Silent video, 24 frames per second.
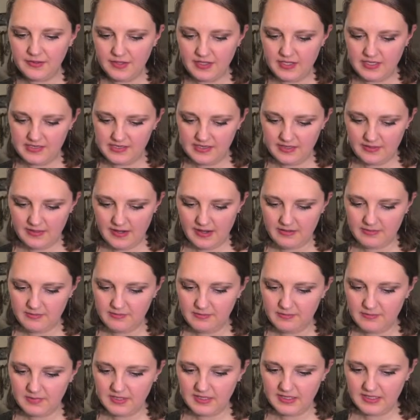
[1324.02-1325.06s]
crazy.
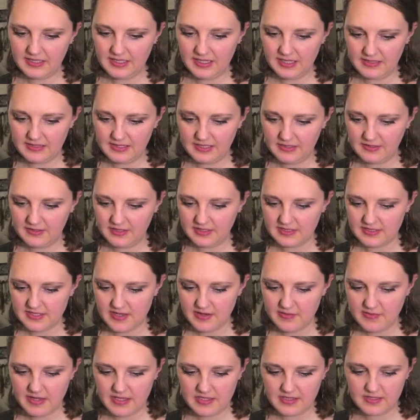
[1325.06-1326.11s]
I'm really not that crazy
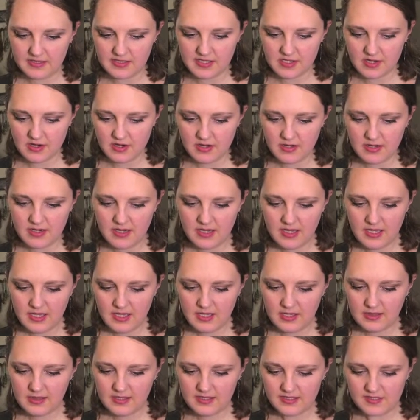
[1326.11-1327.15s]
about this yarn.
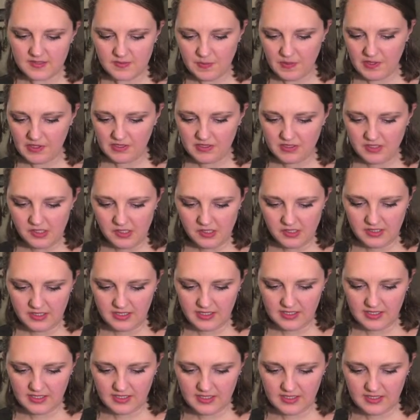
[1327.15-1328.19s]
The sparkle,
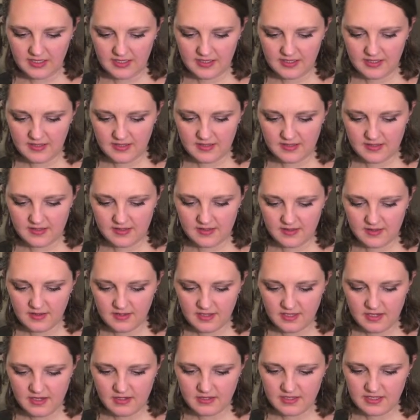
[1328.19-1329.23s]
the
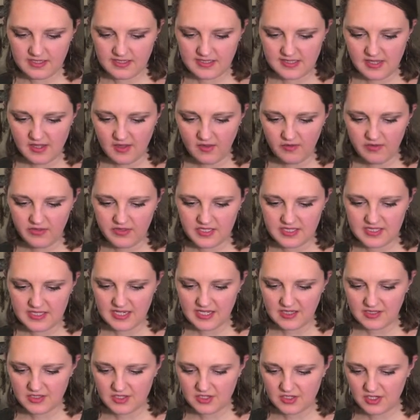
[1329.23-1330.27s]
yarn itself, the
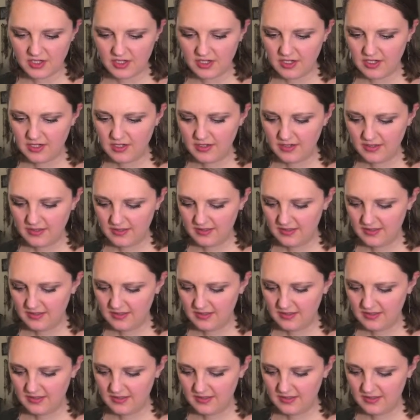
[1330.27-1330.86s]
texture